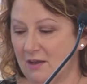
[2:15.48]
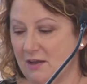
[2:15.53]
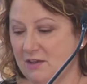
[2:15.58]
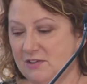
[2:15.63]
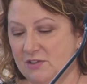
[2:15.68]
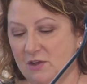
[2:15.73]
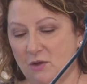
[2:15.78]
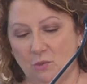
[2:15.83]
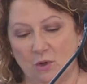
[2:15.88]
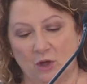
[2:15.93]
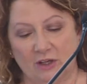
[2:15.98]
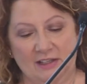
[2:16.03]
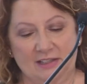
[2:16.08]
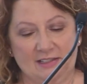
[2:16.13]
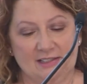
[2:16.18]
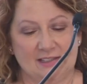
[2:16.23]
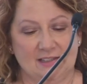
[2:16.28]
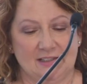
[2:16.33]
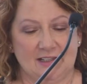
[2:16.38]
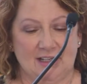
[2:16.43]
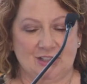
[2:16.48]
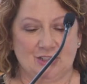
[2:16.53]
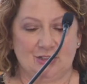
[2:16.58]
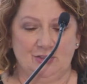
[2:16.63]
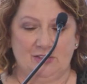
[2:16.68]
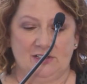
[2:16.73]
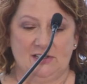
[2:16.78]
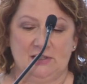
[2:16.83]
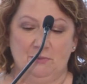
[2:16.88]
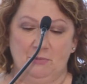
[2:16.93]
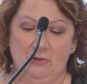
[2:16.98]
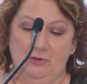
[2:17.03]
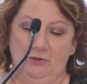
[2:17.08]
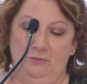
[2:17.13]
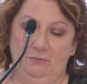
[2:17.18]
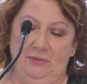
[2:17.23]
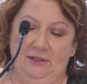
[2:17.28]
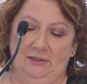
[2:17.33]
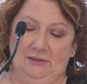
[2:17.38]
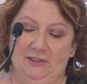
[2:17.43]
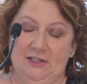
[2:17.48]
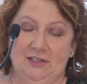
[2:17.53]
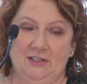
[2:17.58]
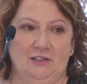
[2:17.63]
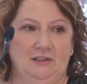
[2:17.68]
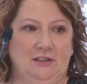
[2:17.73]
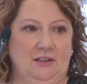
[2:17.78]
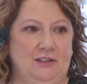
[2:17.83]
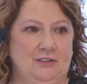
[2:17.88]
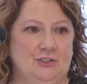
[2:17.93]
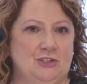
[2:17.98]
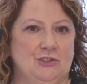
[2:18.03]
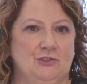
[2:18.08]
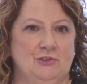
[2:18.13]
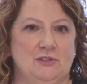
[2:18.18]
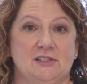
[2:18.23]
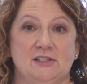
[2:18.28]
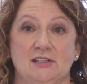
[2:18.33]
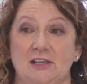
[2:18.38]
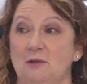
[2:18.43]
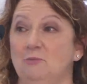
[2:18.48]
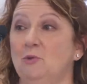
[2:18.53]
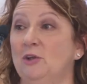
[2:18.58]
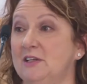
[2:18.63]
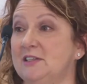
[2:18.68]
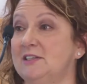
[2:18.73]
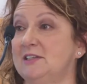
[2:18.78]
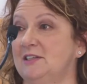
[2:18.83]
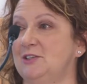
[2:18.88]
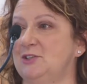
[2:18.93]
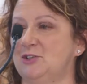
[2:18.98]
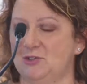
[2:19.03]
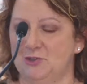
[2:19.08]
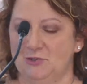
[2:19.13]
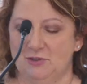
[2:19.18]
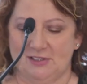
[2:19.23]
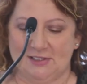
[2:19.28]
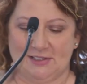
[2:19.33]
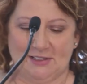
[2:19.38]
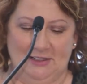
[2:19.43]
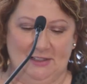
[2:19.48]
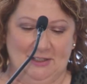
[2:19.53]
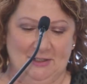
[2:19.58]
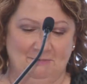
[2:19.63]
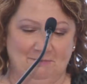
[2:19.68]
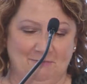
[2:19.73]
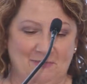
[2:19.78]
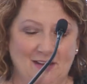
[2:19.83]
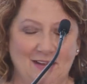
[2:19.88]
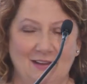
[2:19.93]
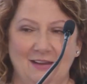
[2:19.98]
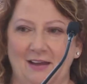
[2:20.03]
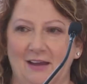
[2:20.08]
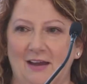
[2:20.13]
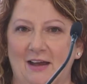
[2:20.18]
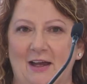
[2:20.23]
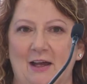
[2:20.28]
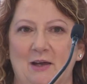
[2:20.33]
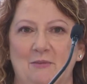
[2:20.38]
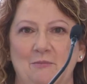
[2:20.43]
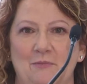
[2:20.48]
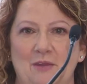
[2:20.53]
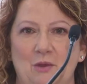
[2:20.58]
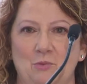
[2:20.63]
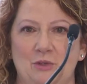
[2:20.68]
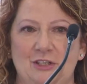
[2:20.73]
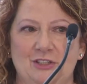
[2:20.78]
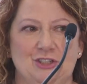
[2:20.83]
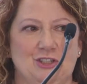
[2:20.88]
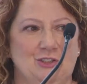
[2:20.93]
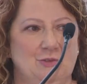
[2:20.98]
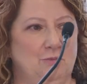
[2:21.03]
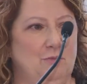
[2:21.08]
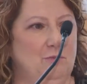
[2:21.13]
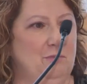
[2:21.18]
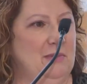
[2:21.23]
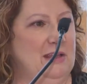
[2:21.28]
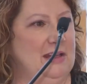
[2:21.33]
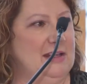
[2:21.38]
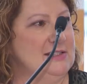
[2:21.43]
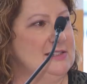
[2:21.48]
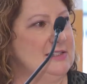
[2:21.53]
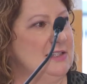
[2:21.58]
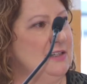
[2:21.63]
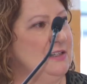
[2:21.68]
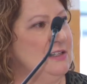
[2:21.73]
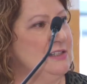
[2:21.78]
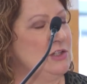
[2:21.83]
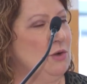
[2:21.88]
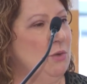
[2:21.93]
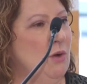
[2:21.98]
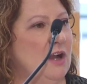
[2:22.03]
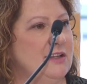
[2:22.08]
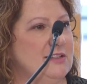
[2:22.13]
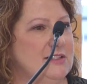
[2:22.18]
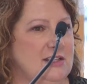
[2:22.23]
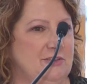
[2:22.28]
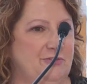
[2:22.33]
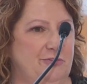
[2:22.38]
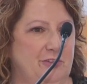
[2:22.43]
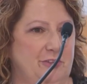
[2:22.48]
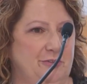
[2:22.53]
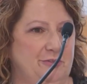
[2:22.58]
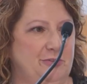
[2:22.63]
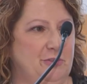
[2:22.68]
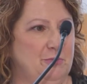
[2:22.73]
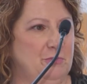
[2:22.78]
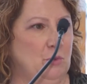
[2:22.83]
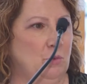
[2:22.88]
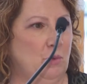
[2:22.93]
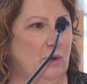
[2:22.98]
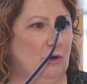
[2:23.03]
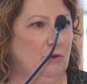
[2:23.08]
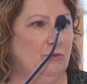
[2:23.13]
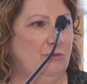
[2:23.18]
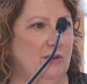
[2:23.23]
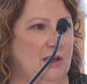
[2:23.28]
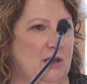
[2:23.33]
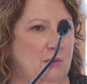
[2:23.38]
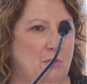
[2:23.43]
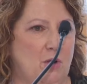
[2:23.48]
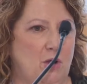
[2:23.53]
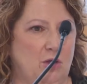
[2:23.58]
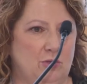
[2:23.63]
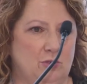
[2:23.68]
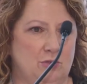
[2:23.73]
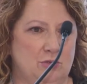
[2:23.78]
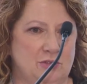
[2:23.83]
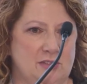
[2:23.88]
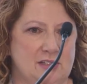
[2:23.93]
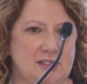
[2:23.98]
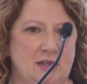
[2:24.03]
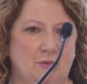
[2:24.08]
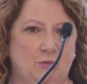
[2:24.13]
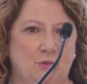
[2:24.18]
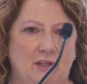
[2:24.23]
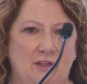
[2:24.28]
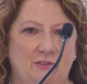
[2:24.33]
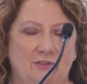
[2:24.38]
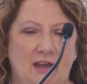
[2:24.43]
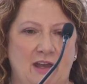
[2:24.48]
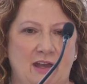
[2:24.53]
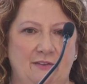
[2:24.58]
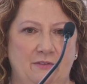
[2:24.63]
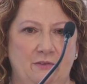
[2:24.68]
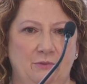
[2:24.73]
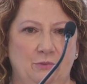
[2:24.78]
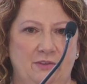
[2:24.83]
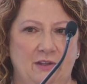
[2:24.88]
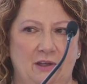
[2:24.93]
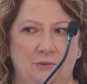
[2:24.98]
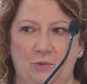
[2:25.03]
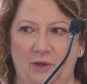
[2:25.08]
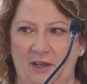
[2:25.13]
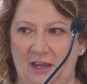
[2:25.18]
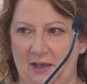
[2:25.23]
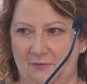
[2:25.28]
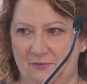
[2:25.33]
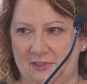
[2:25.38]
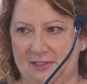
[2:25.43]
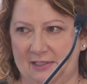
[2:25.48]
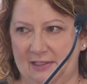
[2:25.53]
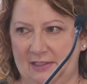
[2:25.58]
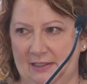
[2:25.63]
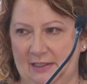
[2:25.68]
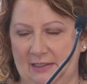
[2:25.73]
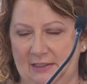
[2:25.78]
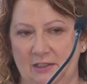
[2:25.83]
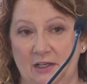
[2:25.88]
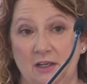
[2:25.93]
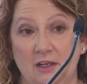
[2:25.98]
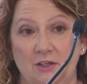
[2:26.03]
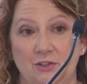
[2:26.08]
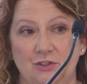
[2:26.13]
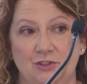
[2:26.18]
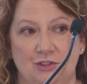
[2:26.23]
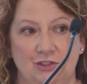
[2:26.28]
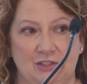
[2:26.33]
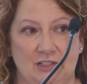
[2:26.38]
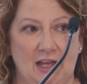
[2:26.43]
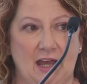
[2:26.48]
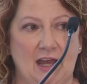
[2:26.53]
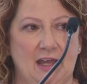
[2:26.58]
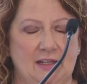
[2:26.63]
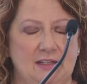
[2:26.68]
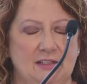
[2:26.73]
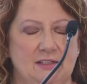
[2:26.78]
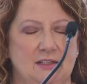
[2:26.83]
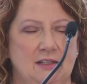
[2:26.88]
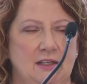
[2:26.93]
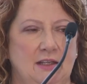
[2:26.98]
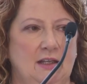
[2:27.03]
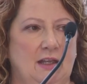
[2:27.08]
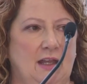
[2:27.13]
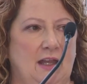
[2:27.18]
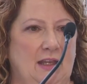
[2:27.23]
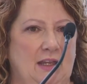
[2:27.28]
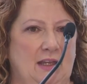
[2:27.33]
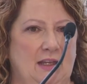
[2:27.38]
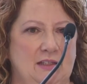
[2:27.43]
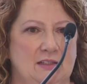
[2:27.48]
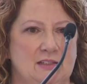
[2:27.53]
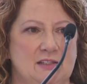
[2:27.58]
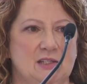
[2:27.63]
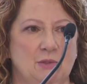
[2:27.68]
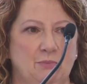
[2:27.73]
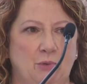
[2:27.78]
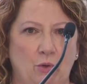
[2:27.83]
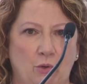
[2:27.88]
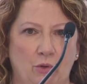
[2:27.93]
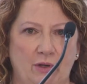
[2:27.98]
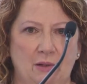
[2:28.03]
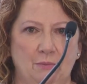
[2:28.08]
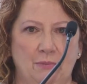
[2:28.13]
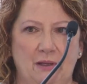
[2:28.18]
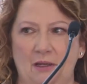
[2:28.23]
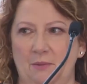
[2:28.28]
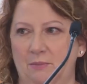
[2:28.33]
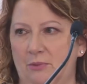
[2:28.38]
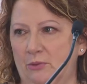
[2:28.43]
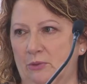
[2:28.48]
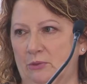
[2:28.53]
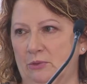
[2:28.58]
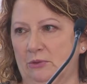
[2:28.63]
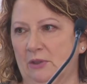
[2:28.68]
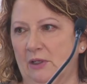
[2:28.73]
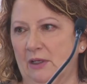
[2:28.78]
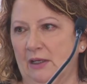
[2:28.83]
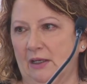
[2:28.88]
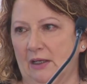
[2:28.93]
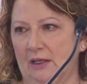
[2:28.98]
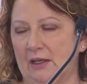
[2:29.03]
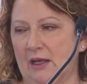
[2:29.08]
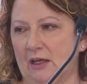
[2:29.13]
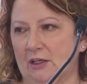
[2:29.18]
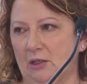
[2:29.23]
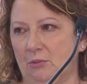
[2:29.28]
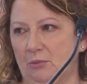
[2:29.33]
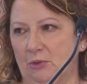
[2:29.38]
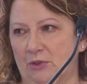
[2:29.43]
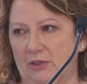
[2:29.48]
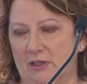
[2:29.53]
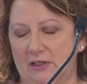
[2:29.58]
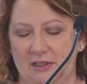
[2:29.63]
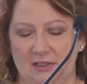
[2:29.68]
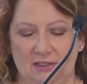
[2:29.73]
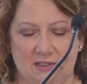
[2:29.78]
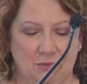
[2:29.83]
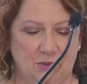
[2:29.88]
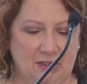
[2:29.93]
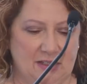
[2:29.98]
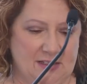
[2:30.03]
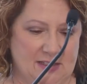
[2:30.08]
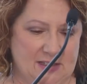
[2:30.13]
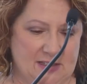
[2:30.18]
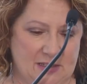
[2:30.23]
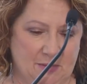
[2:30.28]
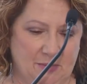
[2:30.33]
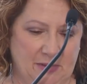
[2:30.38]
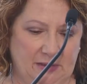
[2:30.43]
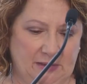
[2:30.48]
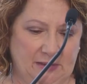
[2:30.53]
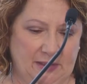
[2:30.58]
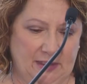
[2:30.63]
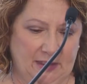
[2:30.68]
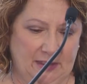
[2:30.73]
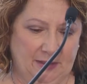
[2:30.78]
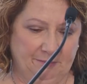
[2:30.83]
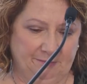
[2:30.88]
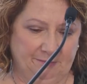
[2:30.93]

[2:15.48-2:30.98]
So what is the National Disability Insurance Scheme? Well, it's an insurance scheme, which means that it is quite different from the welfare models that we have seen to date in supporting people in our communities with a disability.